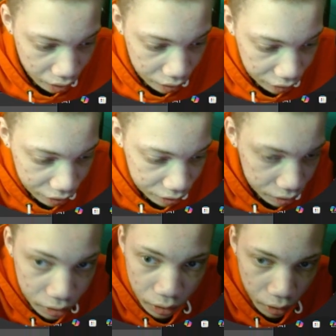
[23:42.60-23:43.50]
This
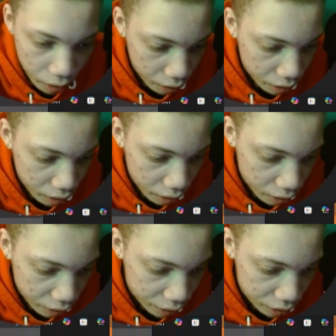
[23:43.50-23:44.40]

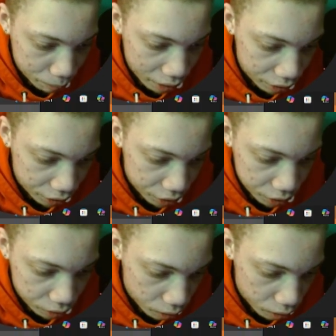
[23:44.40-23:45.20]
is my niece.